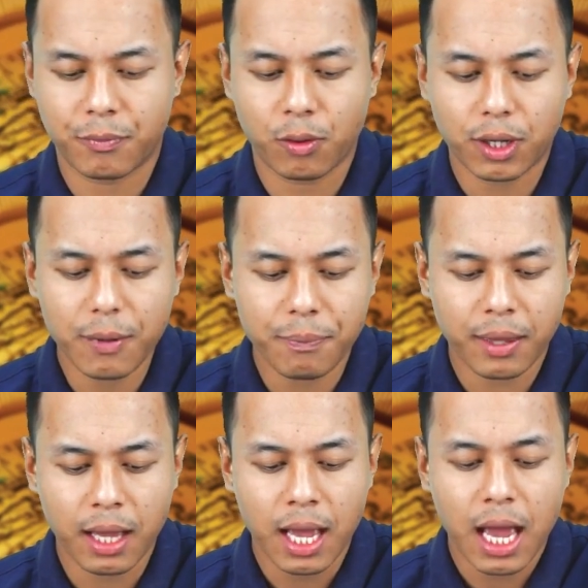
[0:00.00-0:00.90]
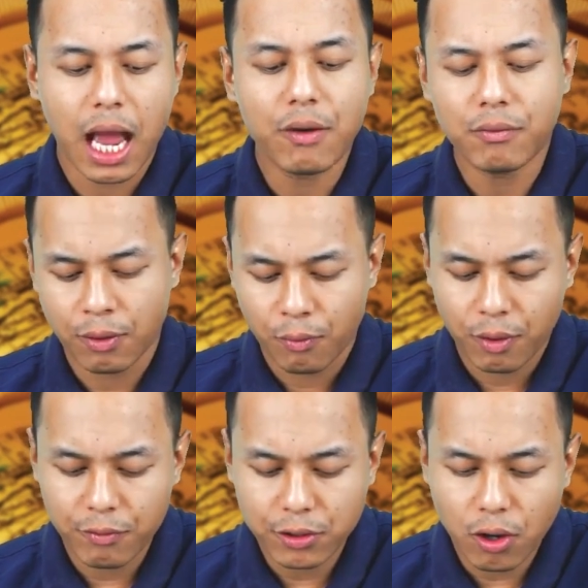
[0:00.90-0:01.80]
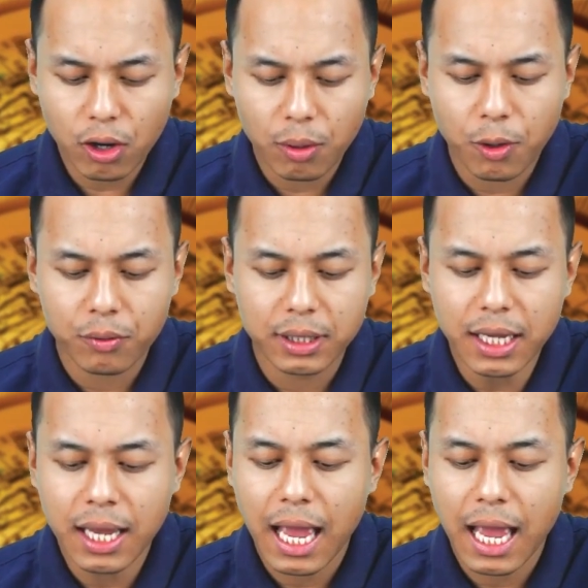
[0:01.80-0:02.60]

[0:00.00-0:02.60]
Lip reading: Okay, and when we talk about the